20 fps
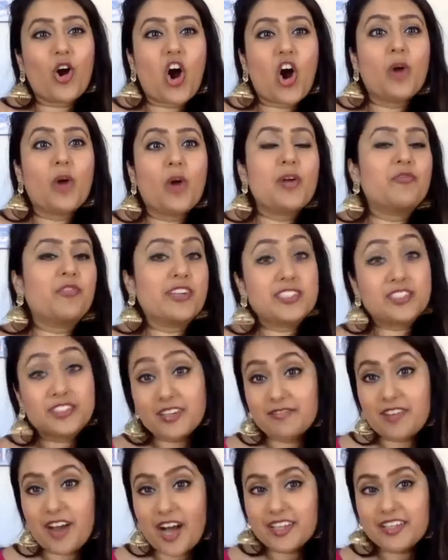friends didn't
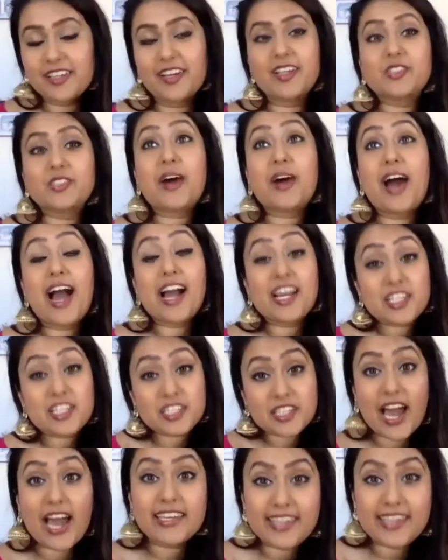validate it. So actually I
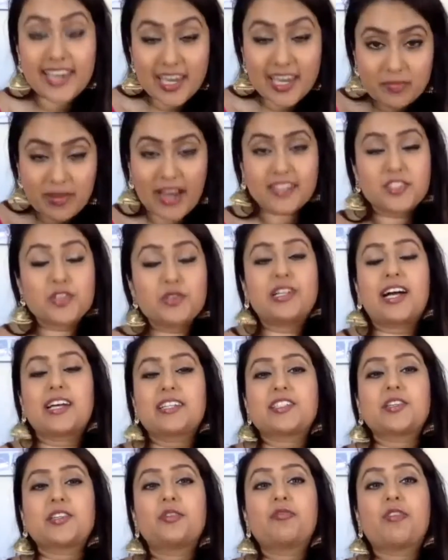came back to classical
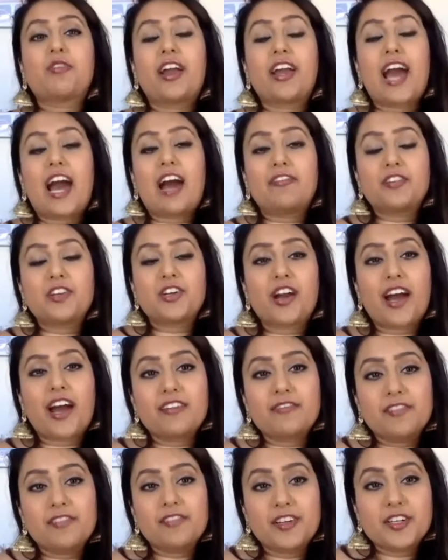right after I
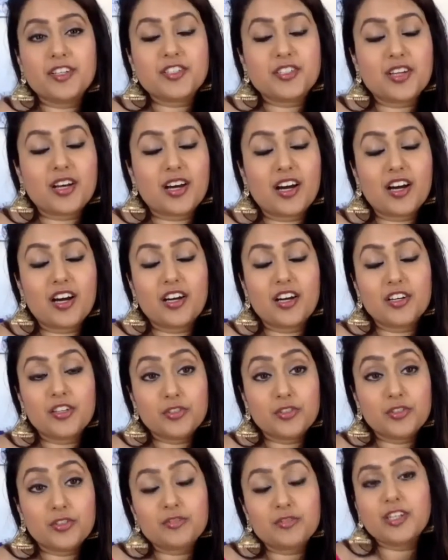finished uh,
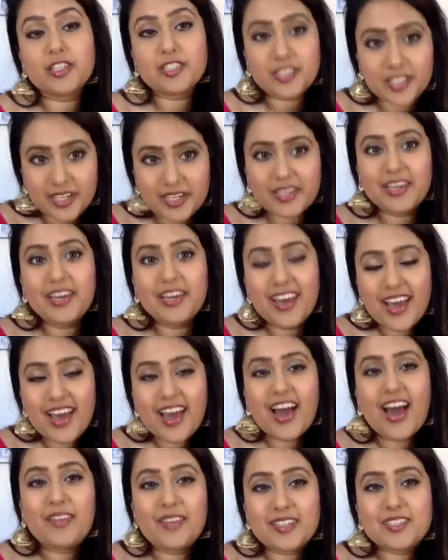university and
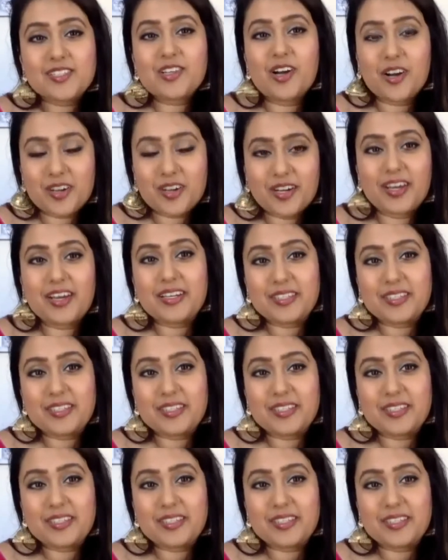then started again.